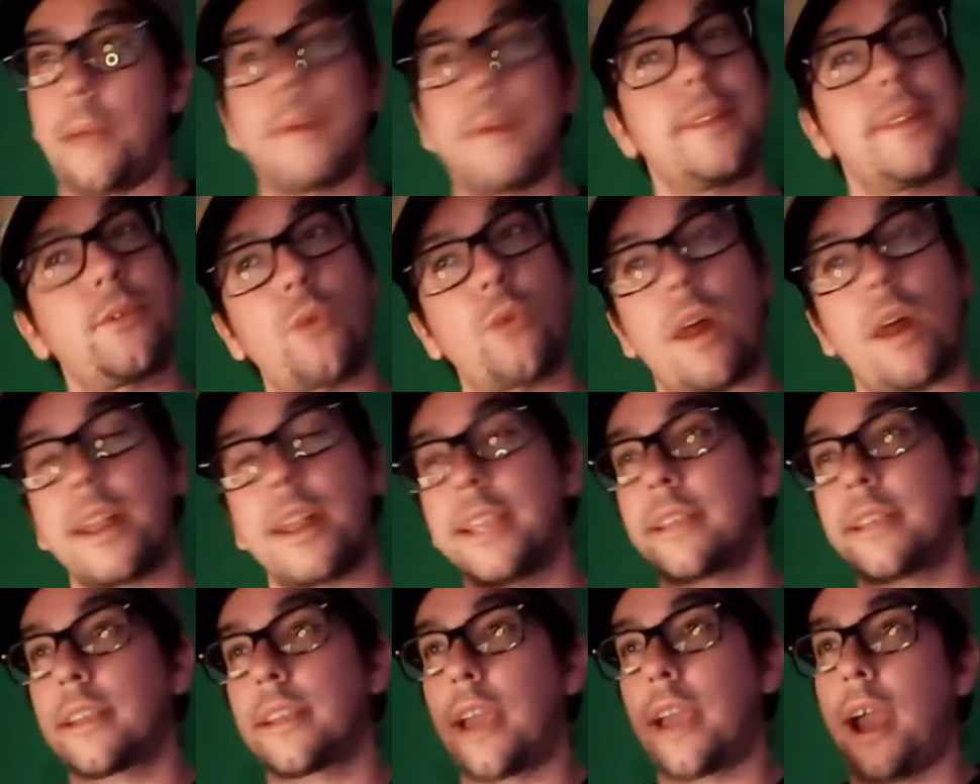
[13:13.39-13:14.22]
I mean, the
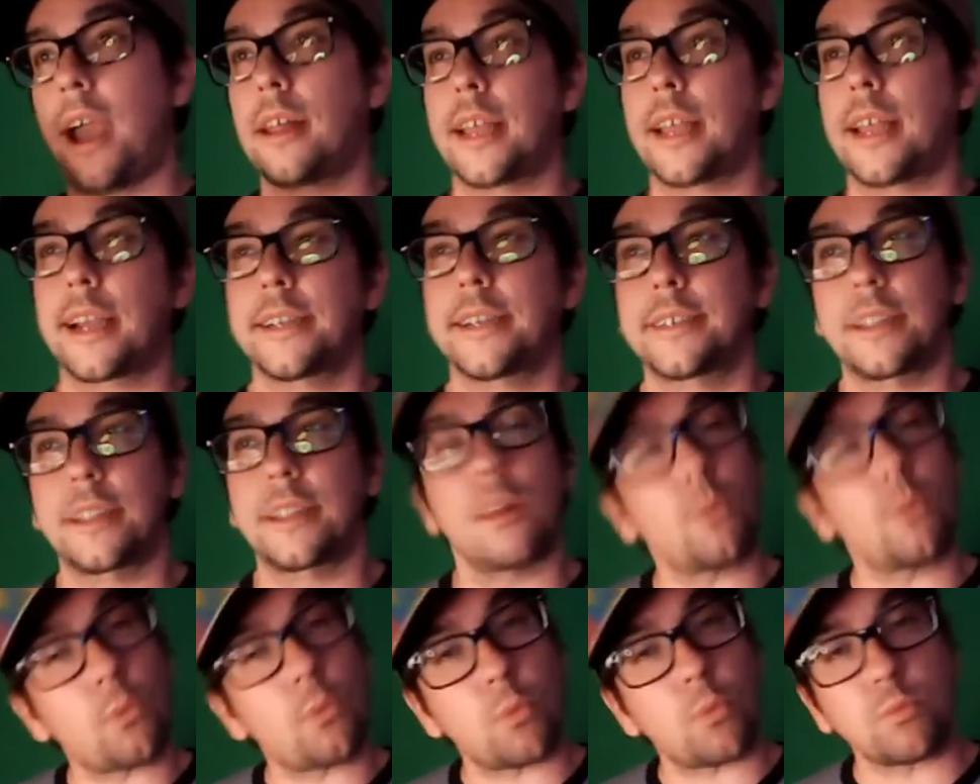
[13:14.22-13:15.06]
running, yeah, like I
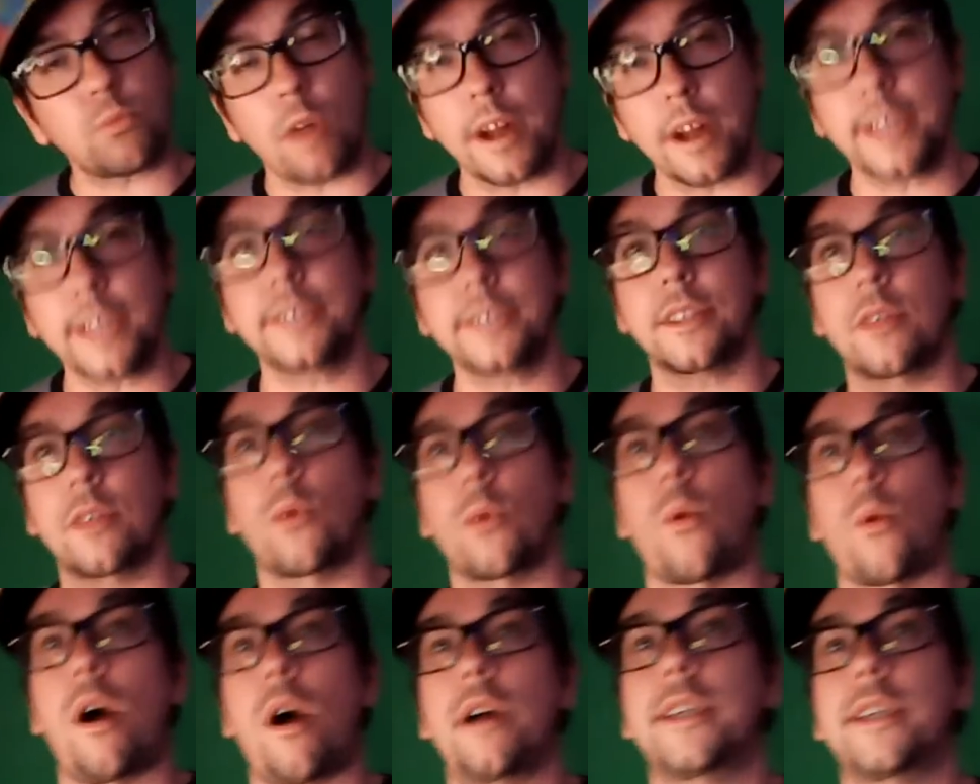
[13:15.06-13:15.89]
said, the running's a
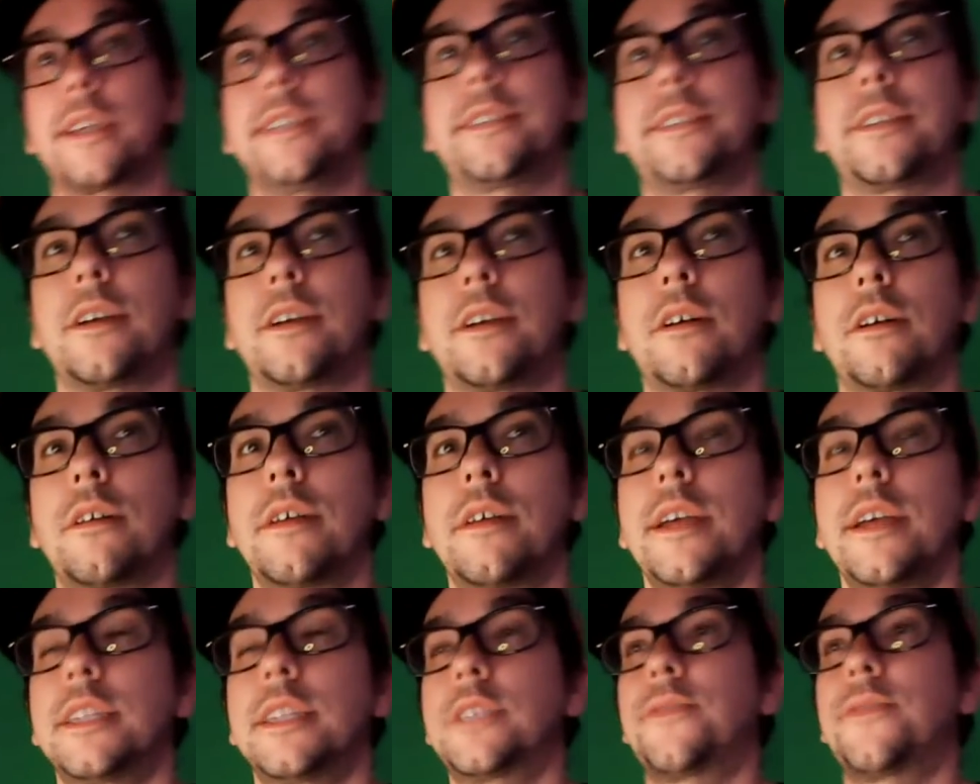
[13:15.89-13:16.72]
little wonky
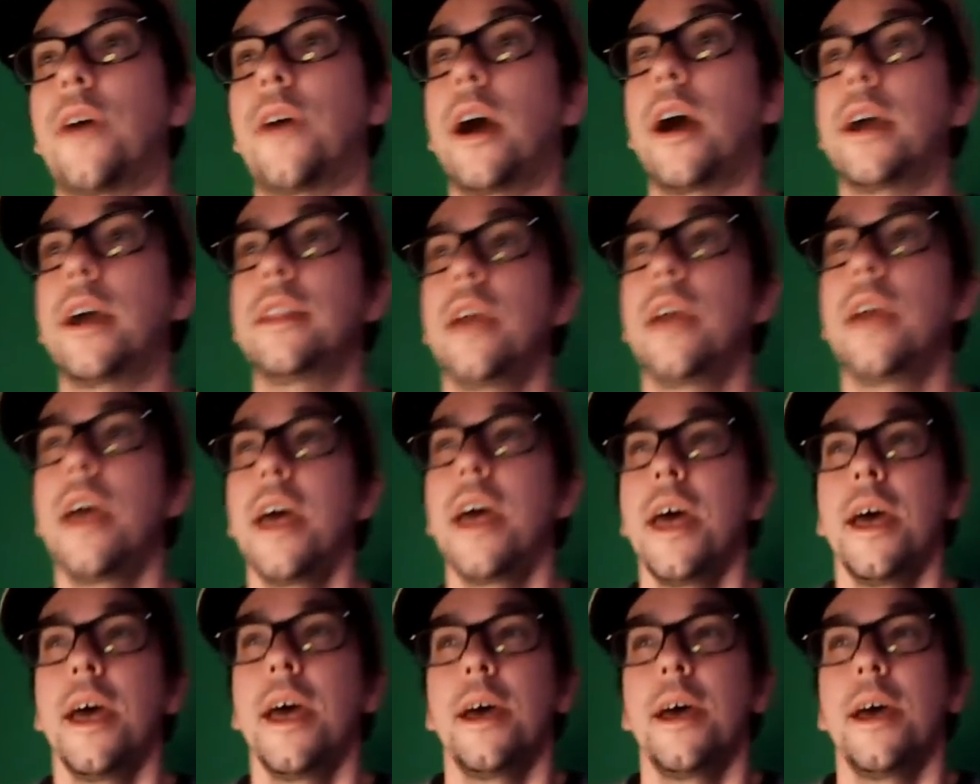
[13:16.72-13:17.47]
still. It's fine.